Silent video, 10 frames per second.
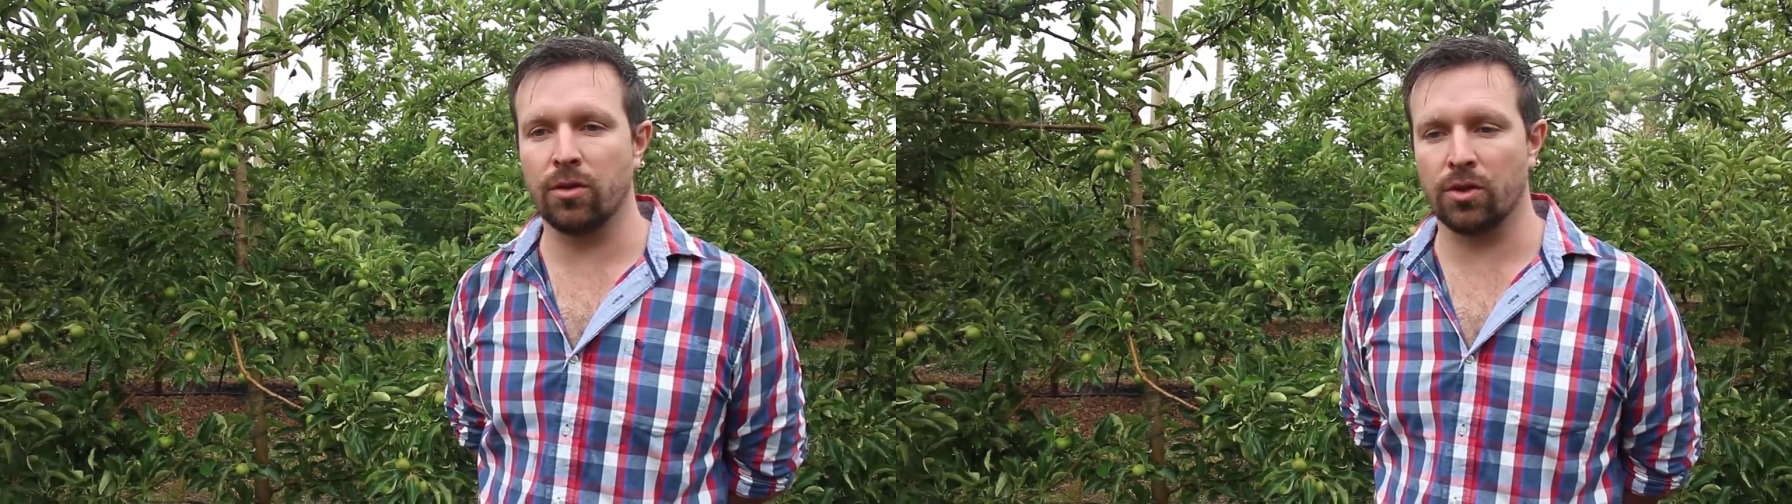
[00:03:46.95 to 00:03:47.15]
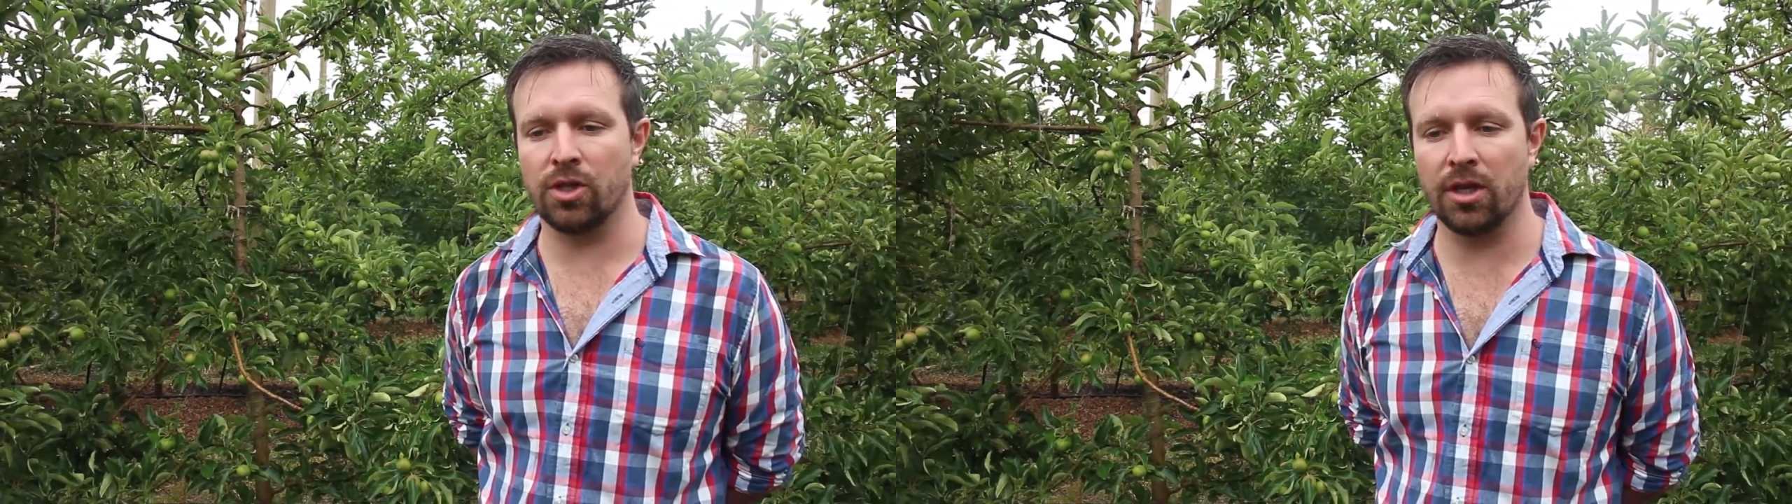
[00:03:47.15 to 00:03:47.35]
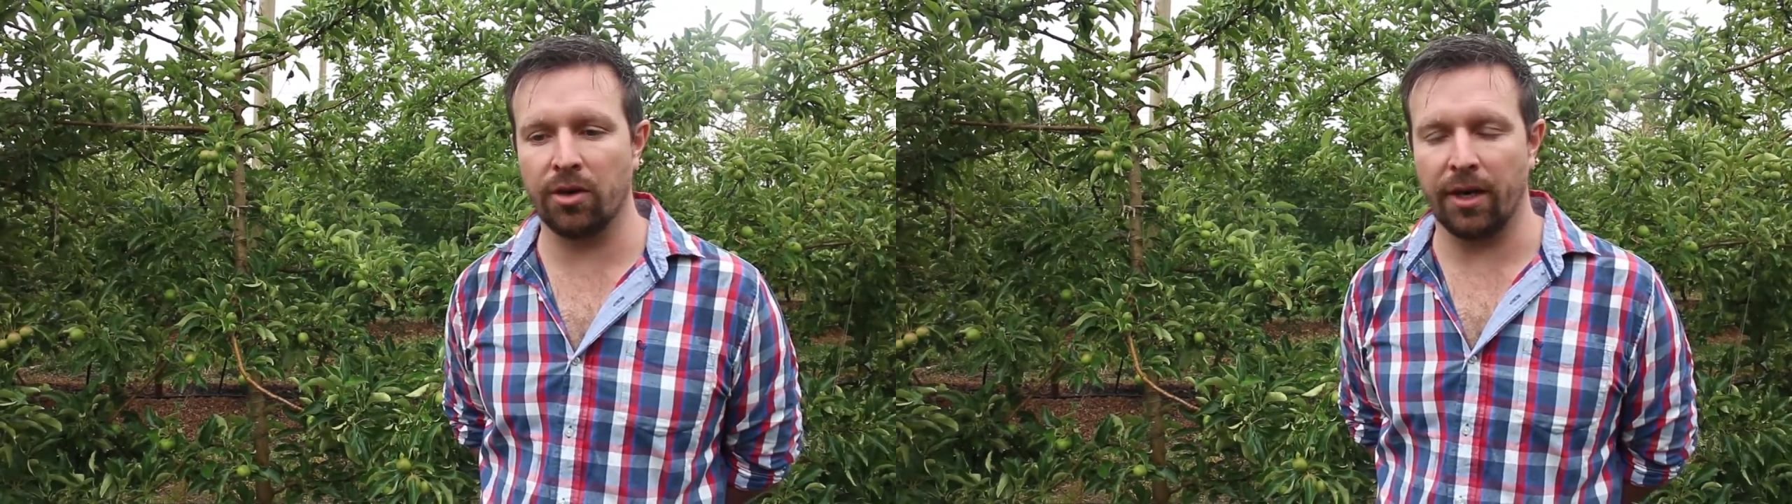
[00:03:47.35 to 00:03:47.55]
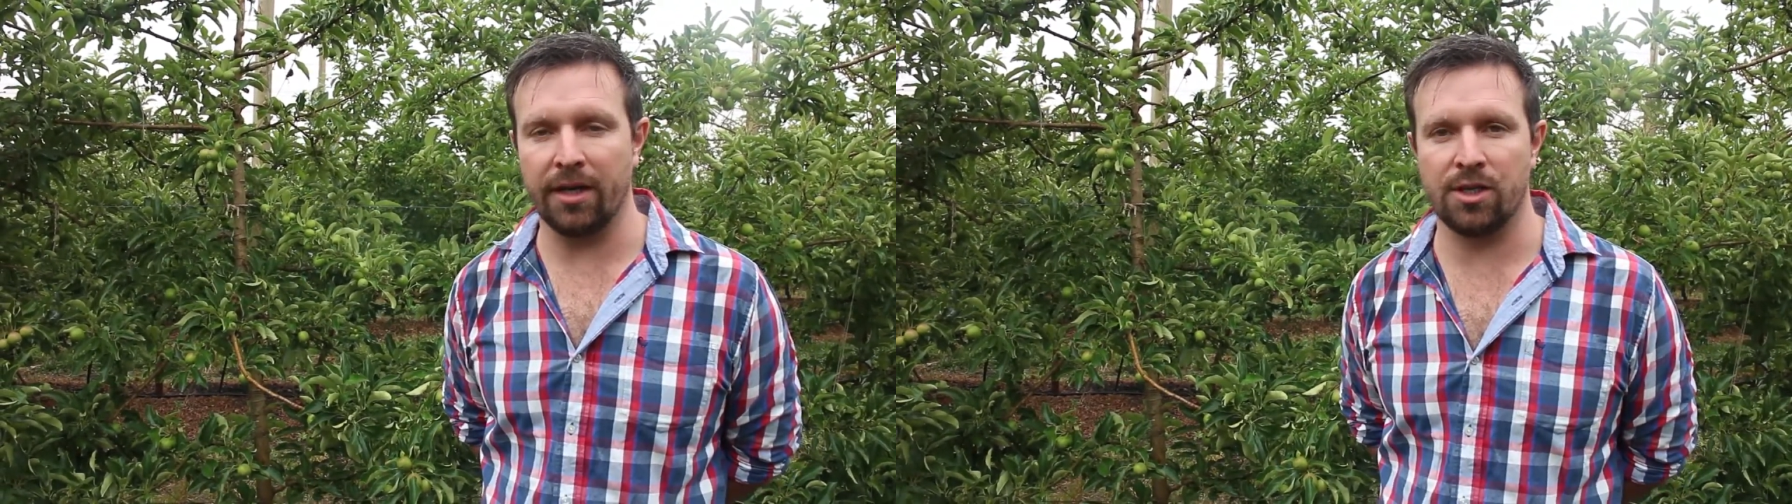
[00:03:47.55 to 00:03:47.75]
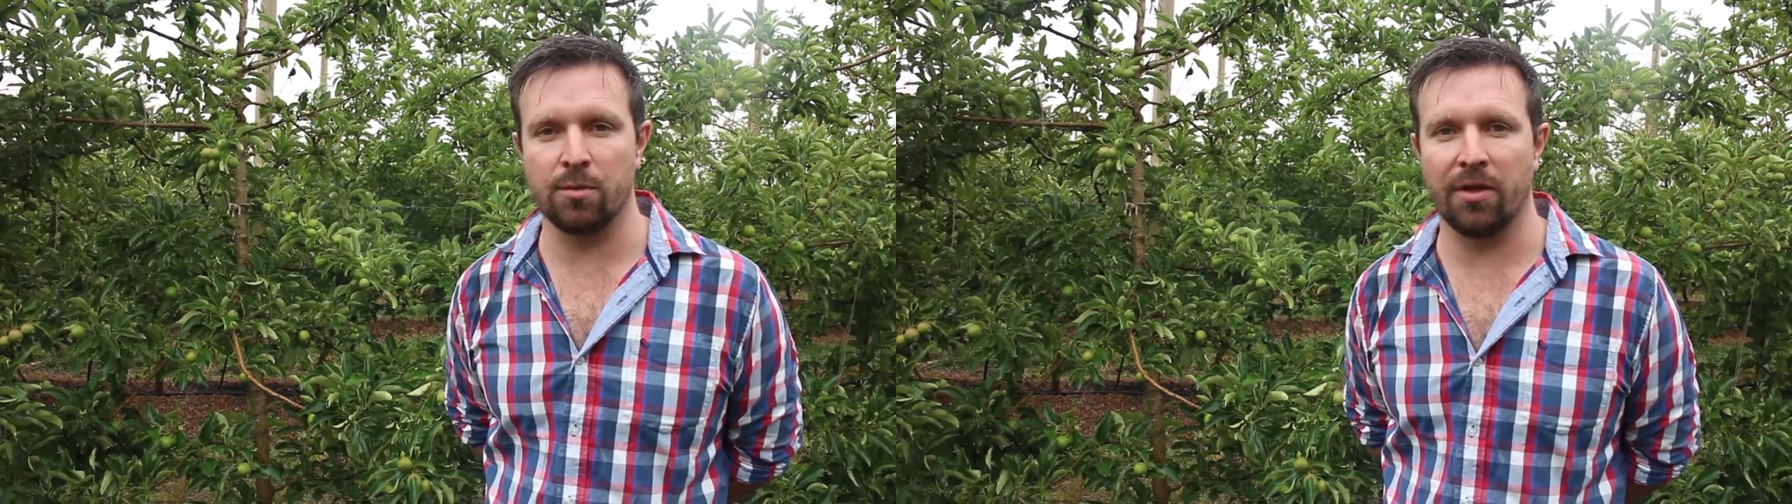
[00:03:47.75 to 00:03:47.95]
consider
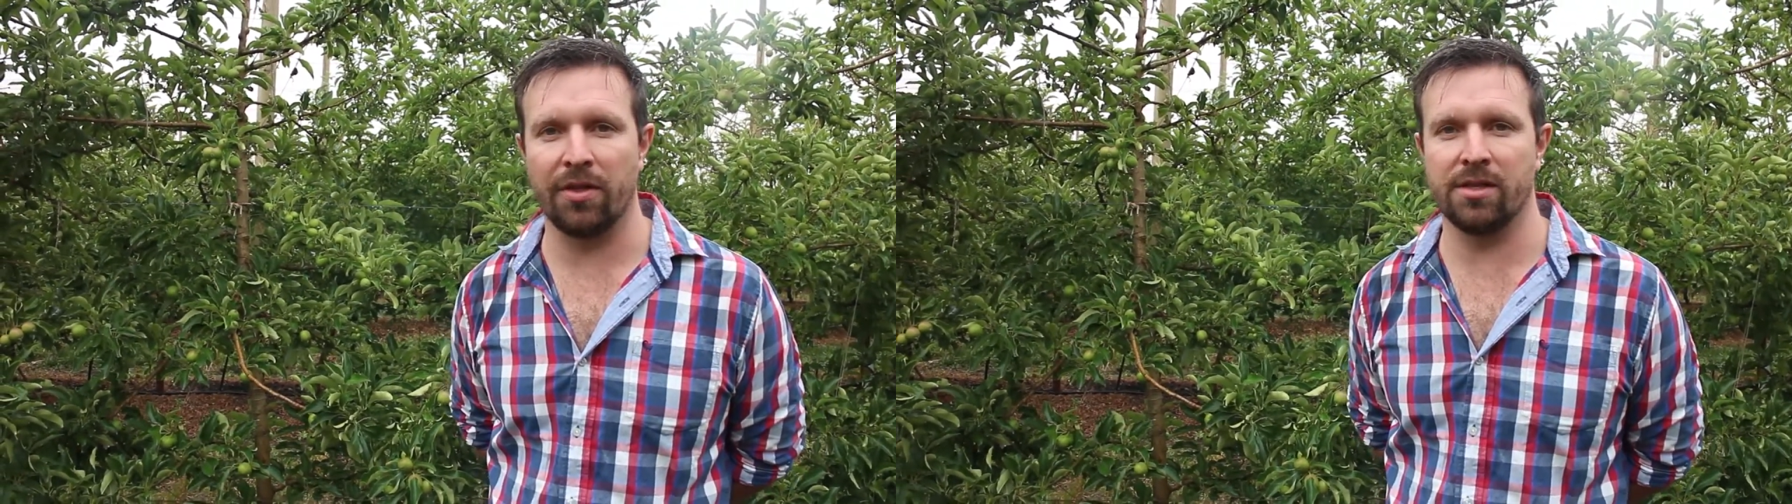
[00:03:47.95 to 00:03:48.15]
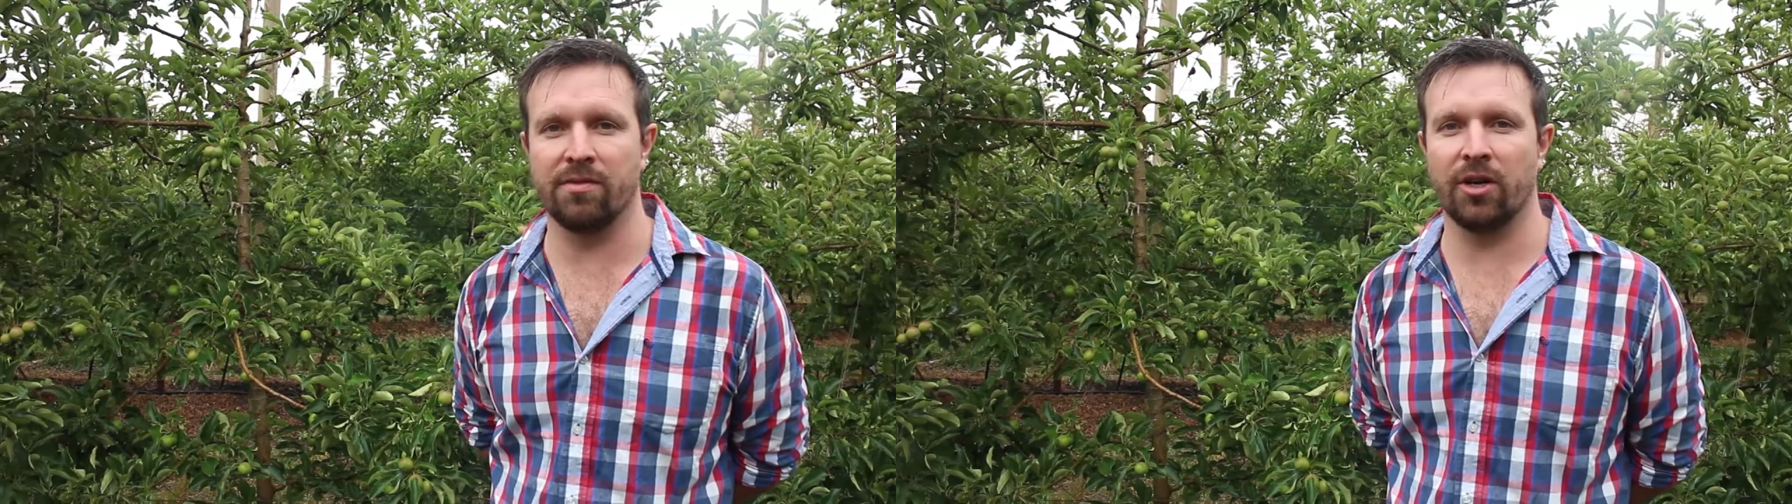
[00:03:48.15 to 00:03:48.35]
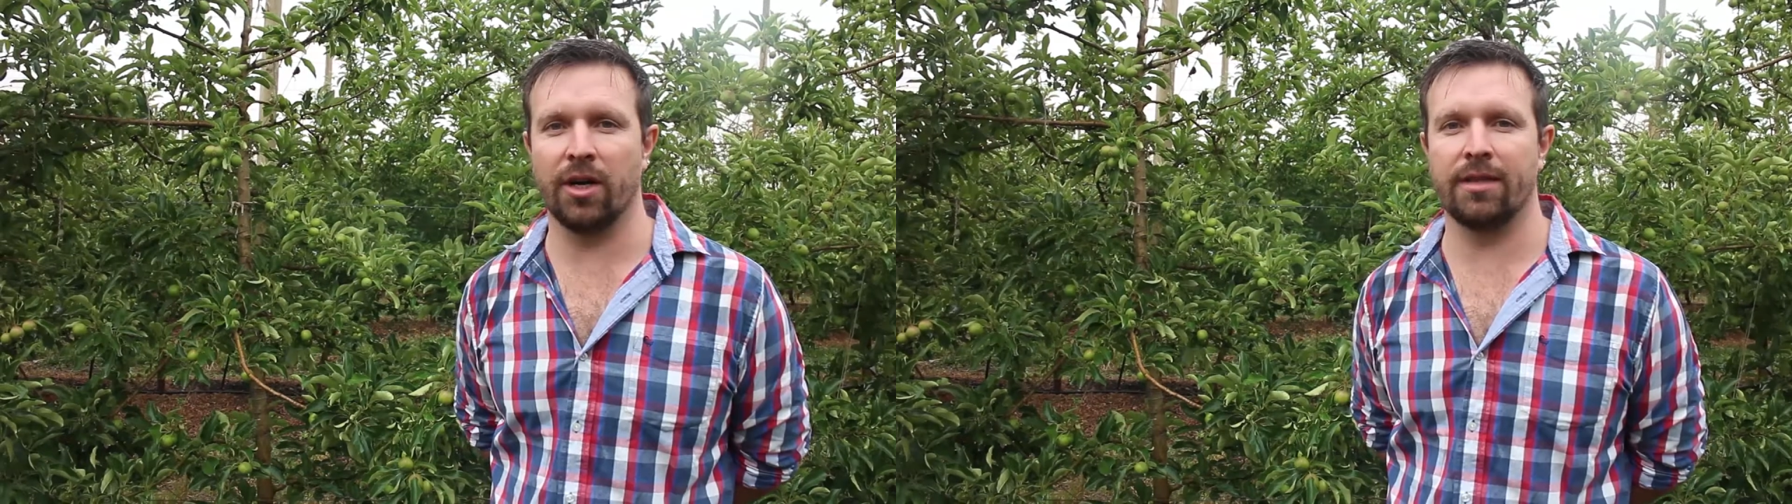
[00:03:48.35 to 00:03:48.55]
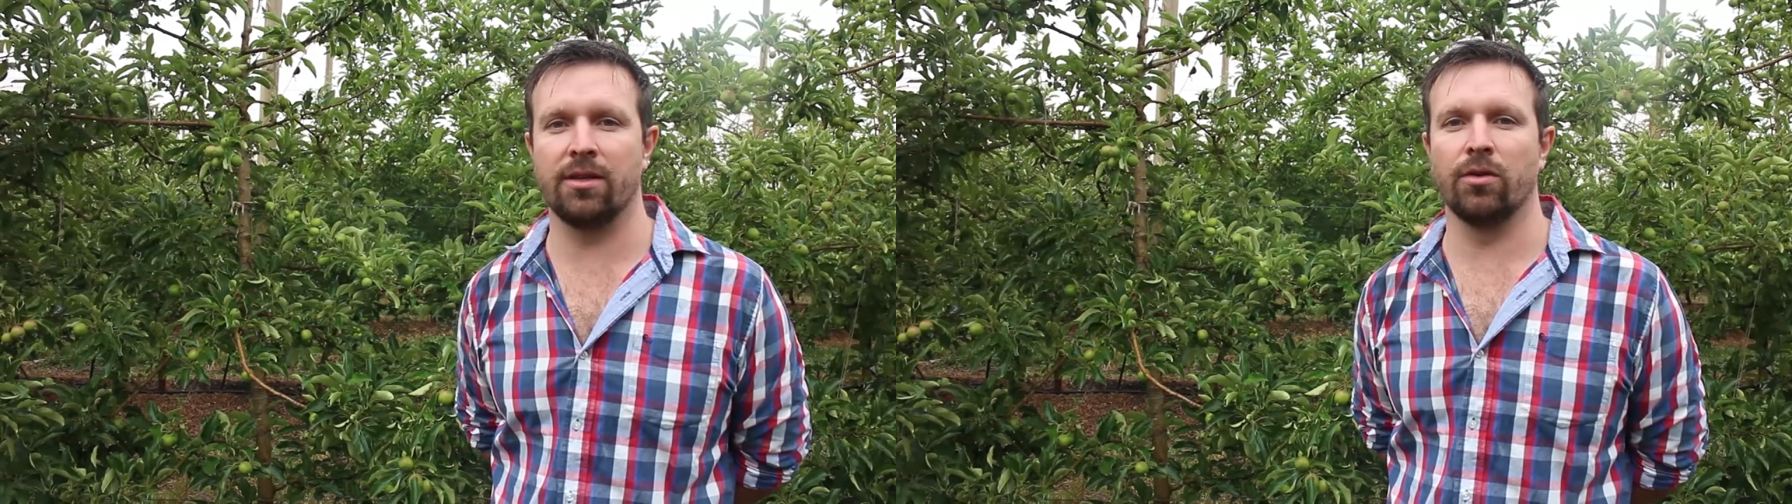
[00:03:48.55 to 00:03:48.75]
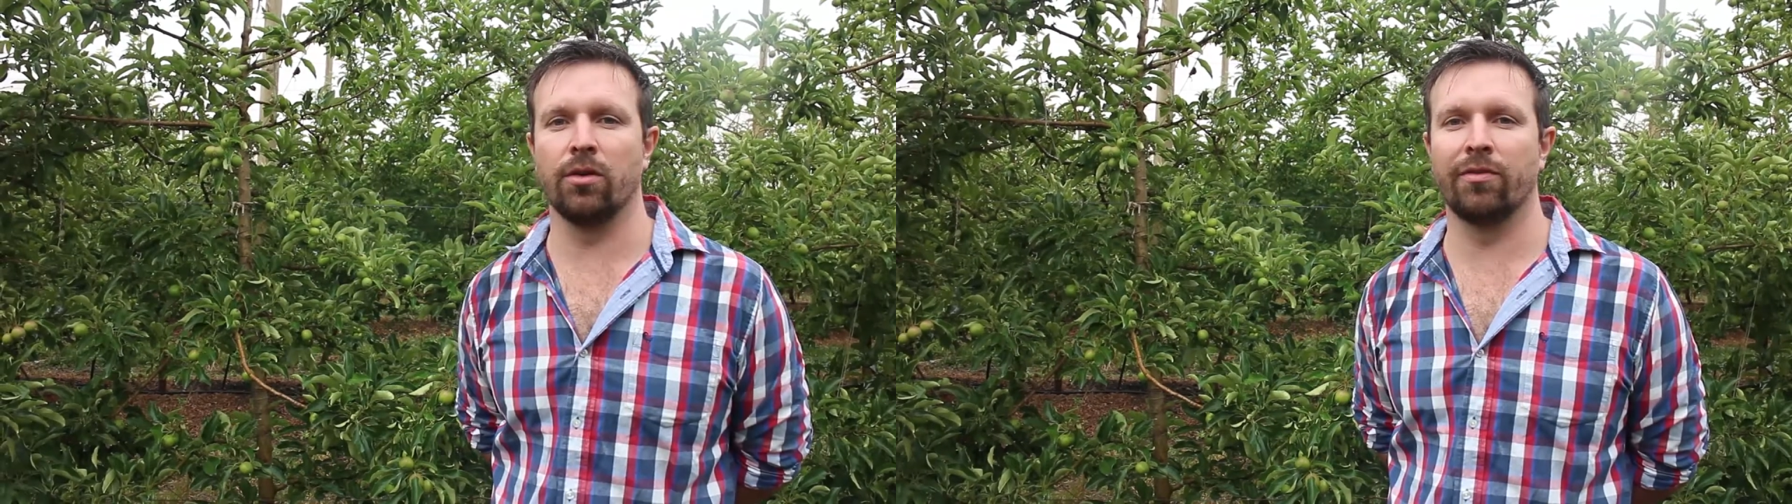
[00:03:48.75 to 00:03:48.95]
Granny Smith as a
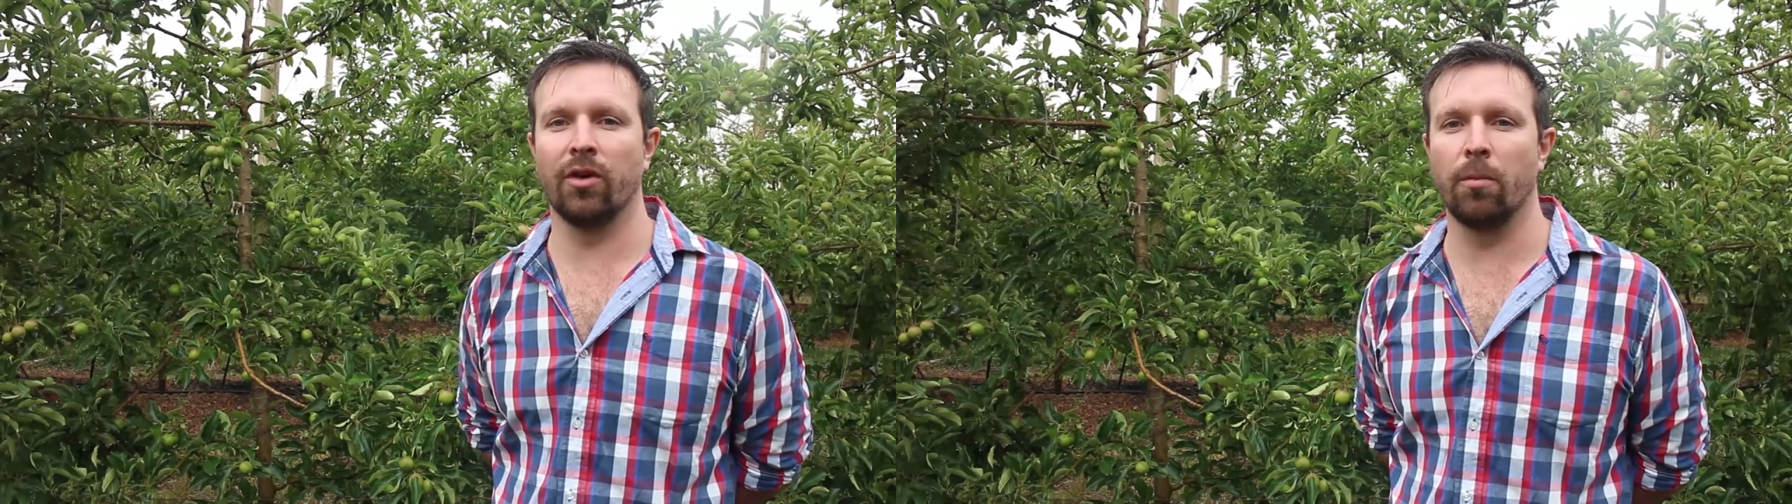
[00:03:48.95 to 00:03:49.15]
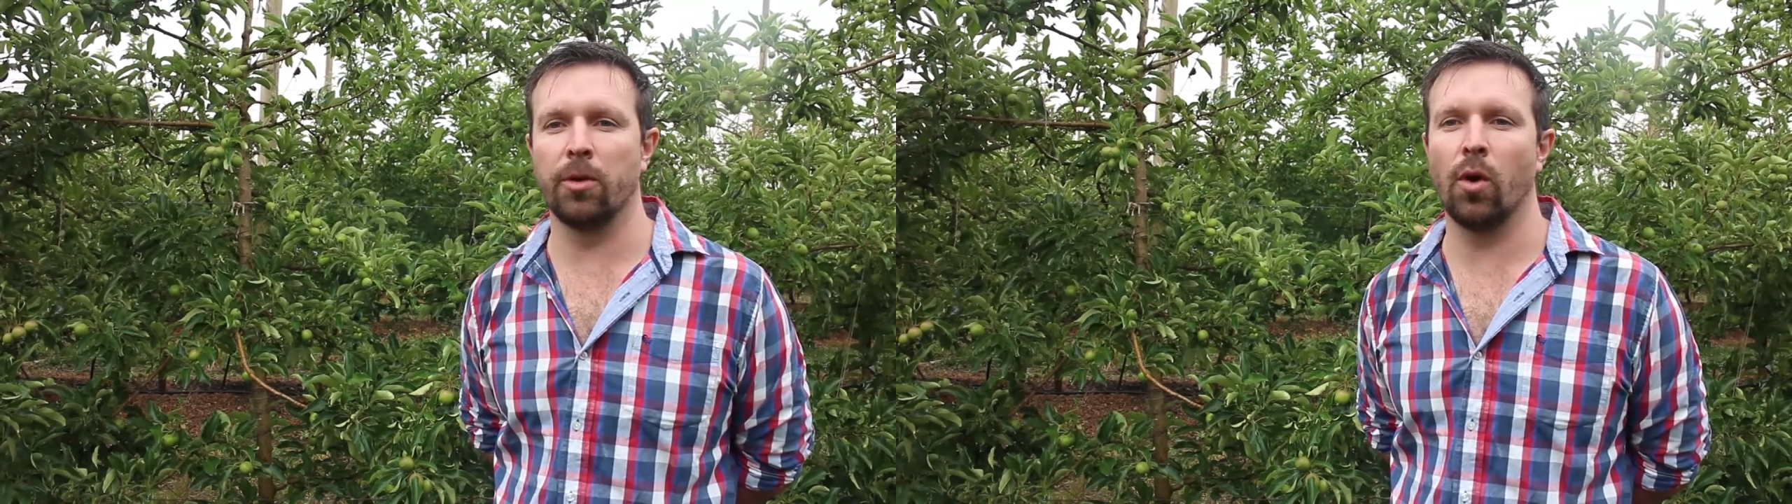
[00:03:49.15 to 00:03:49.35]
variety on your farm,